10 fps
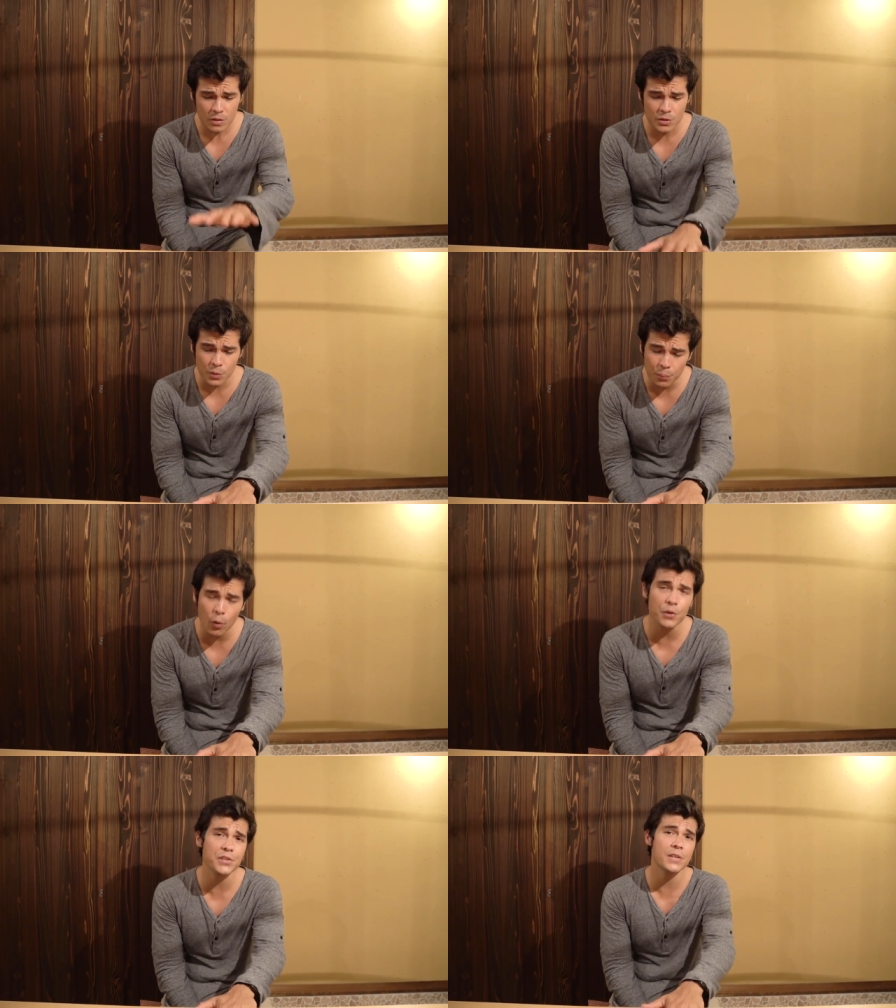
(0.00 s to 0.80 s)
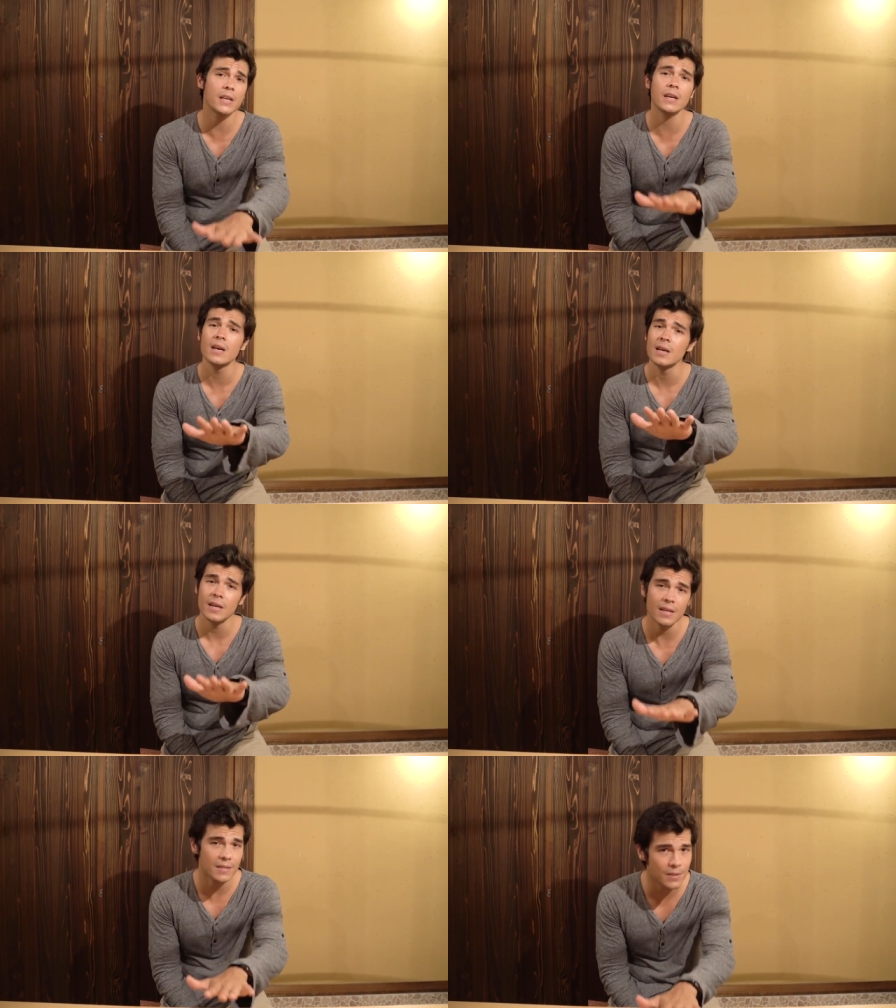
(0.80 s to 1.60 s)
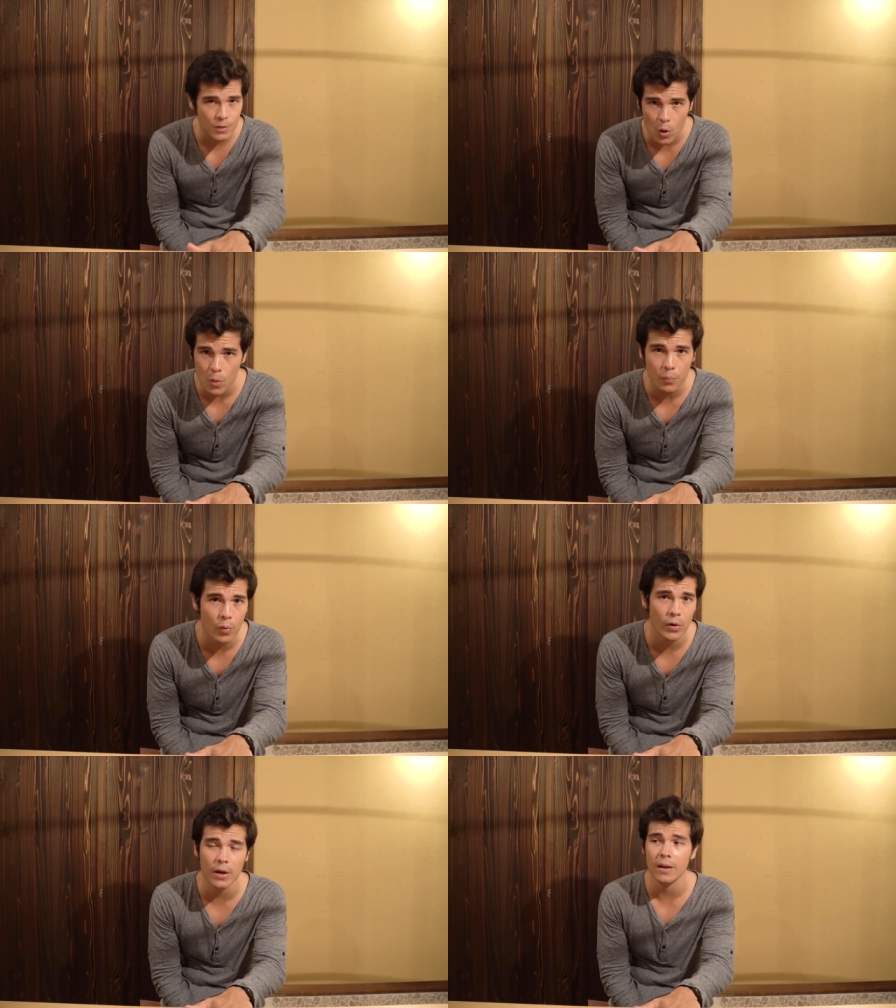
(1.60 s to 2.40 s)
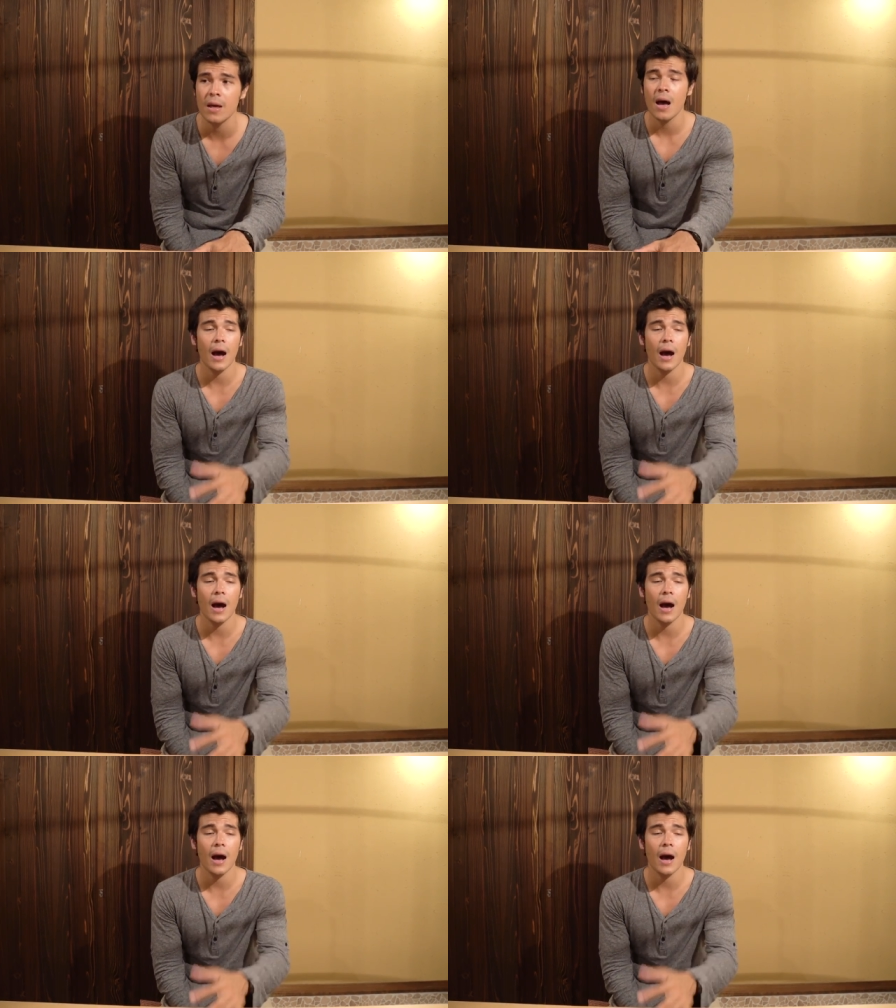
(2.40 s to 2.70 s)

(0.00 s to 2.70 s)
So portioning is so important.